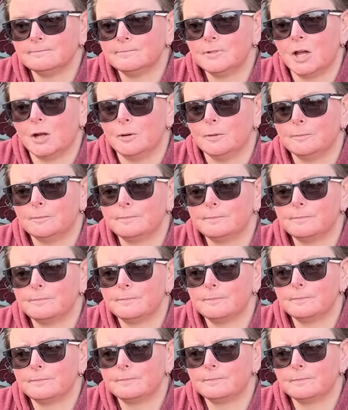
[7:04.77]
Now,
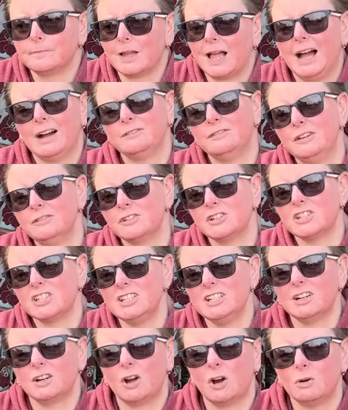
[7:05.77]
I've never
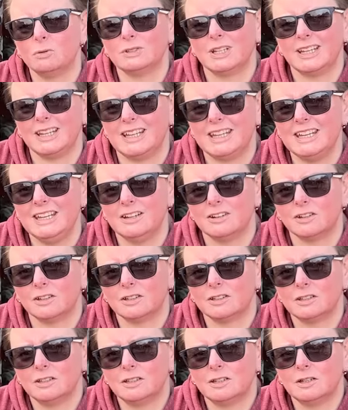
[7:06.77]
seen it called it here,
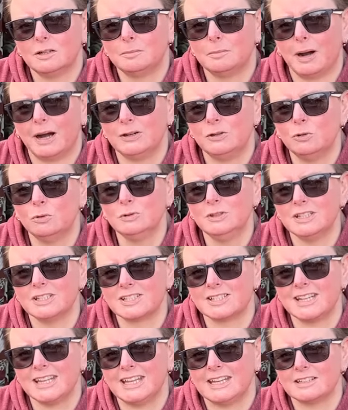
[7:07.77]
but I know in the
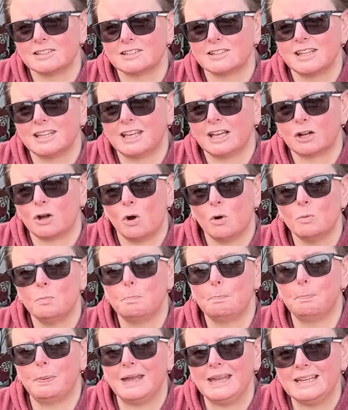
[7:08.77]
States they get called
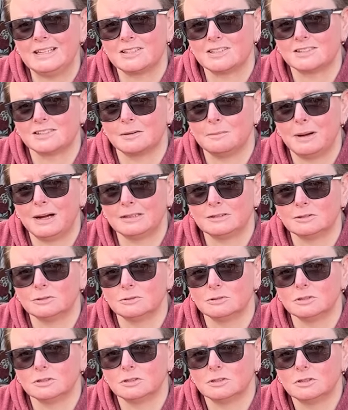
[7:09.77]
paste
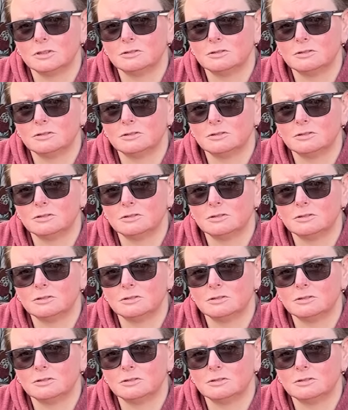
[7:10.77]
tomatoes,